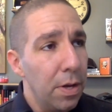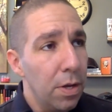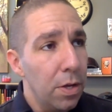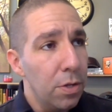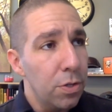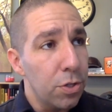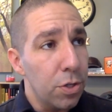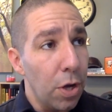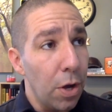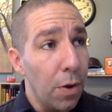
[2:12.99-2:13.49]

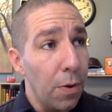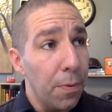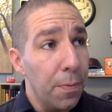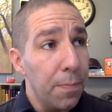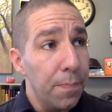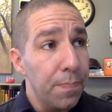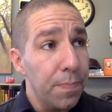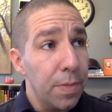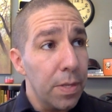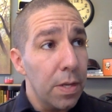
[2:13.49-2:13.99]
So
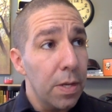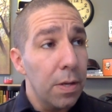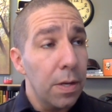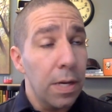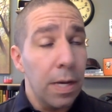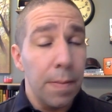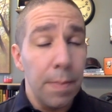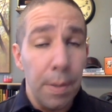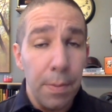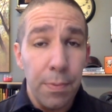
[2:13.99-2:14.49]

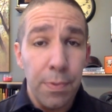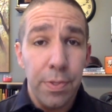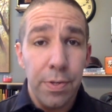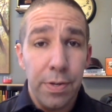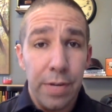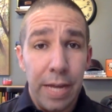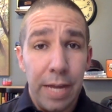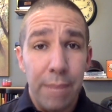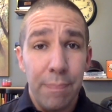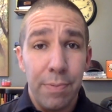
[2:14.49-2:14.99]
come up with your
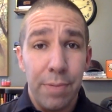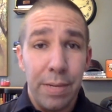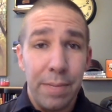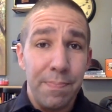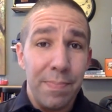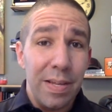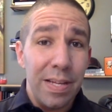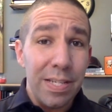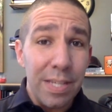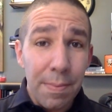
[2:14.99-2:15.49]
game plan.
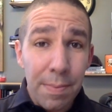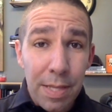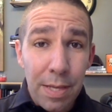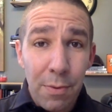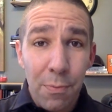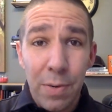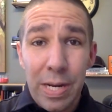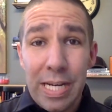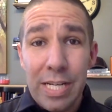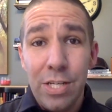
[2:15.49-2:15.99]
That's something that
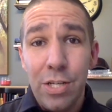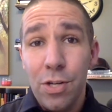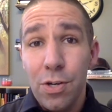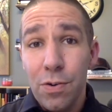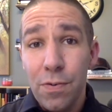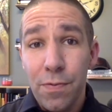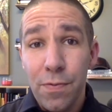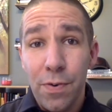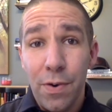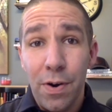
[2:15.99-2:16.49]
we do
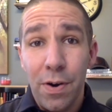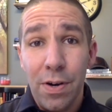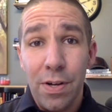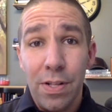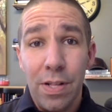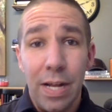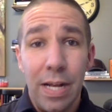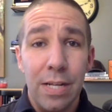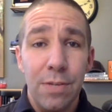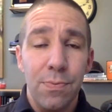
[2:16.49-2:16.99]
for our
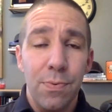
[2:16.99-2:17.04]
clients.